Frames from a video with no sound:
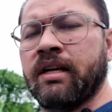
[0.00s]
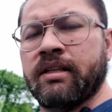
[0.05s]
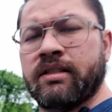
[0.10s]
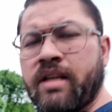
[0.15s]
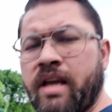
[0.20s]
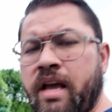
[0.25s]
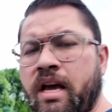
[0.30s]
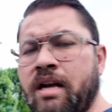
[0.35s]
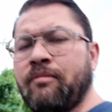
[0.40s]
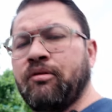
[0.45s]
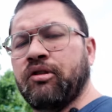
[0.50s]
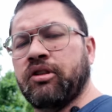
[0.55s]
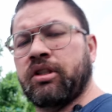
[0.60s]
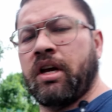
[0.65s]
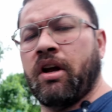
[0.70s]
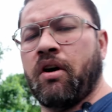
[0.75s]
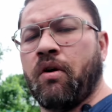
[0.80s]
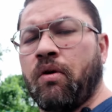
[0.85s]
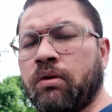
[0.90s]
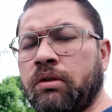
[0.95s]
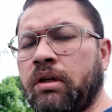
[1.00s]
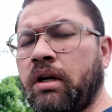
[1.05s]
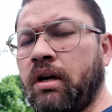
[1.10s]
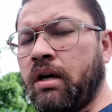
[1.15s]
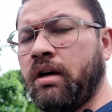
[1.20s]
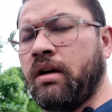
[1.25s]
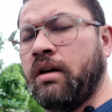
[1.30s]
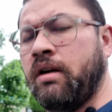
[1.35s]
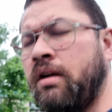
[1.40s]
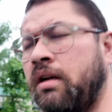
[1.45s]
as the animals get
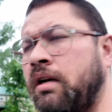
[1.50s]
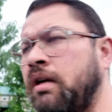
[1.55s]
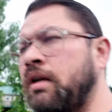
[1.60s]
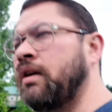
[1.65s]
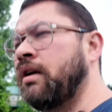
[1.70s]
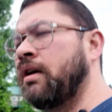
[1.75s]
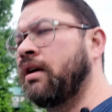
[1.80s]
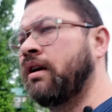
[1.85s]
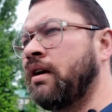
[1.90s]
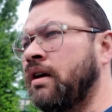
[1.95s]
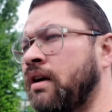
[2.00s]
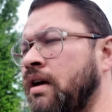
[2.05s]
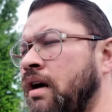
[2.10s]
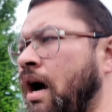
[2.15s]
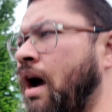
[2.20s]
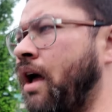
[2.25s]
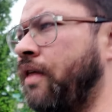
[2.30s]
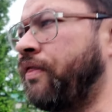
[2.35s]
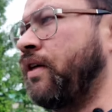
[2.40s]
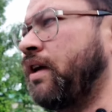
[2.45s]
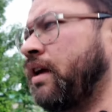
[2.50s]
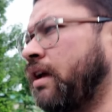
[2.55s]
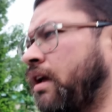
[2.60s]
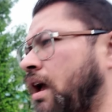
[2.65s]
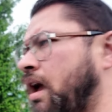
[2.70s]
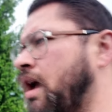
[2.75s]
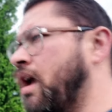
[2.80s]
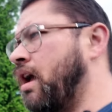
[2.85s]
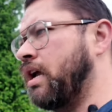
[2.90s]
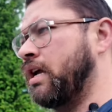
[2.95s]
older. I think
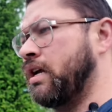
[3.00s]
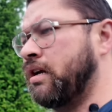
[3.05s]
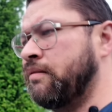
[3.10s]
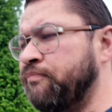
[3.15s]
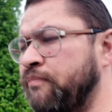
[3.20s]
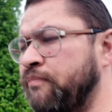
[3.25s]
a